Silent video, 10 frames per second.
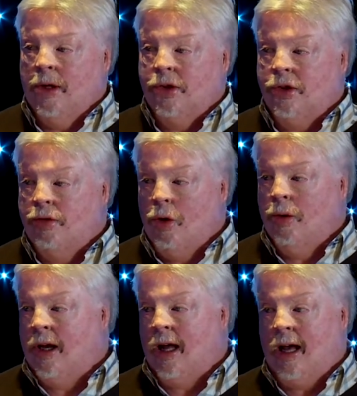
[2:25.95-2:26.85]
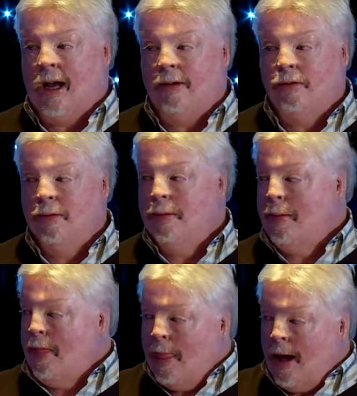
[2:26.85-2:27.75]
because the role that I have,
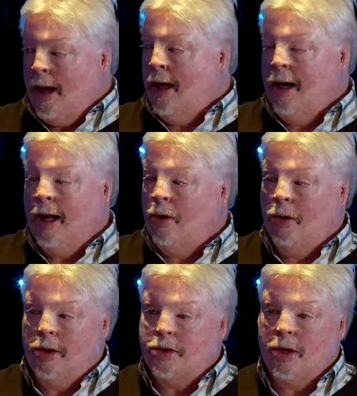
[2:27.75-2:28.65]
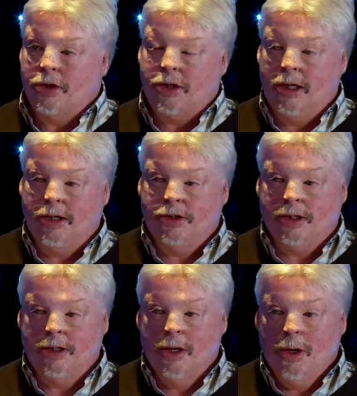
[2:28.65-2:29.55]
unlike all the
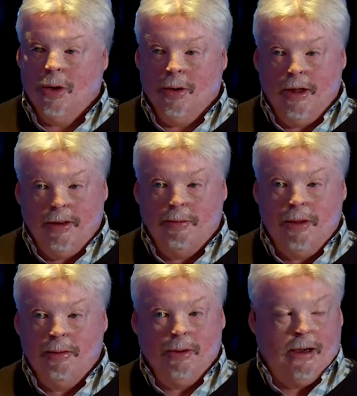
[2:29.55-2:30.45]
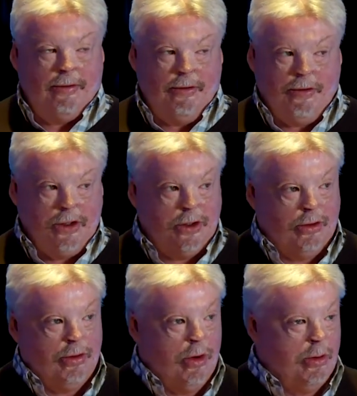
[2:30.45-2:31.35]
trustees and all the other people who have
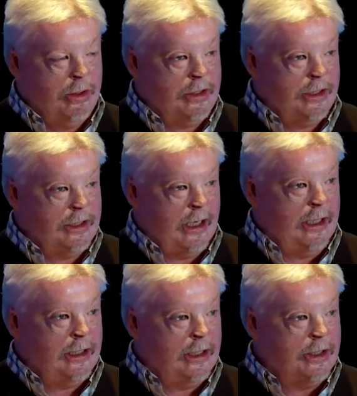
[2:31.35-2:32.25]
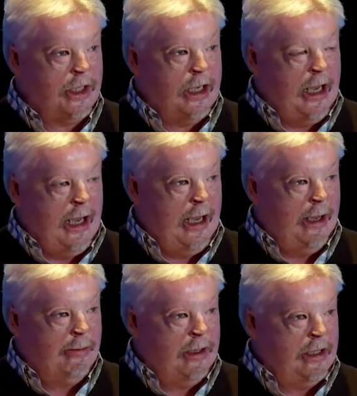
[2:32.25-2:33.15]
official roles and titles,
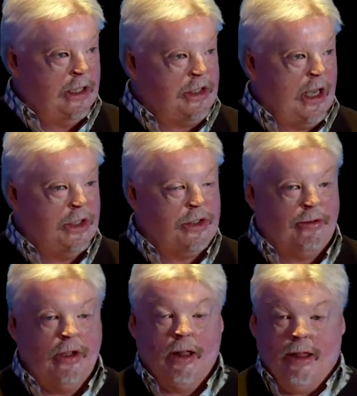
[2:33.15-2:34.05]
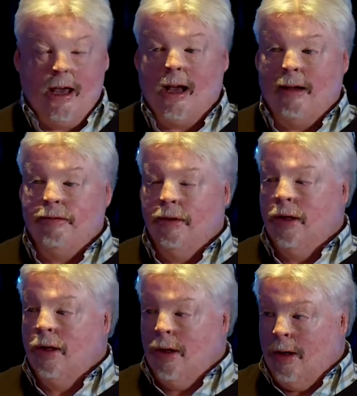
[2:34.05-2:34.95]
in the sense of they have
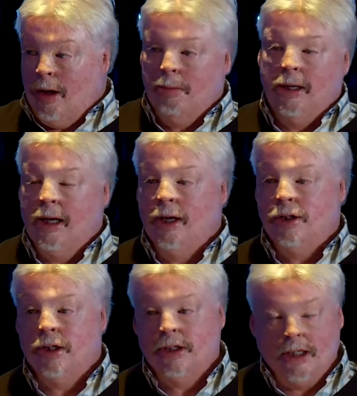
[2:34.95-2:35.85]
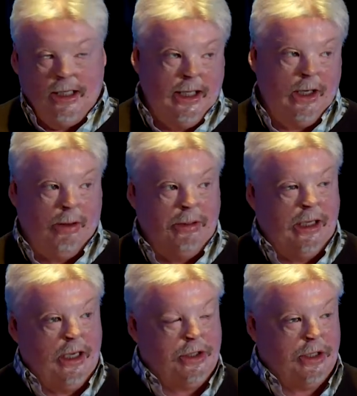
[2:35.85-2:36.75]
obligations and legal
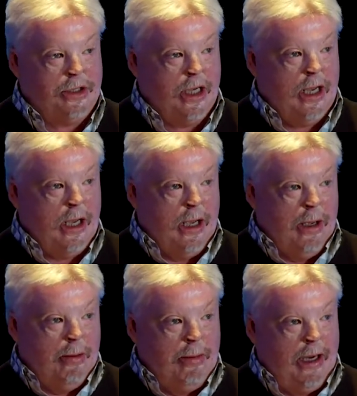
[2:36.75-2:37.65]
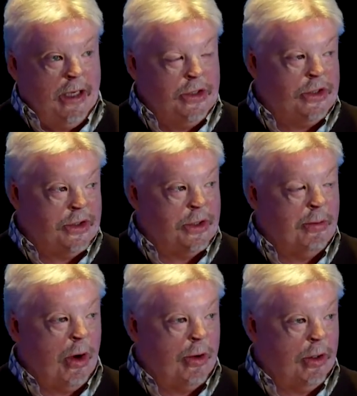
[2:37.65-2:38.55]
obligations, mine is just
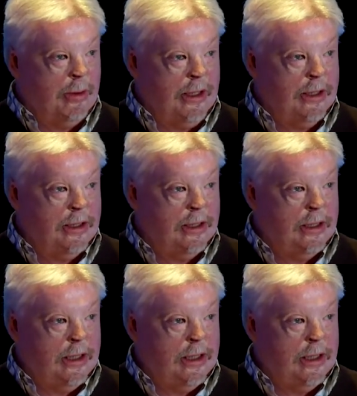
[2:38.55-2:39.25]
a moral one.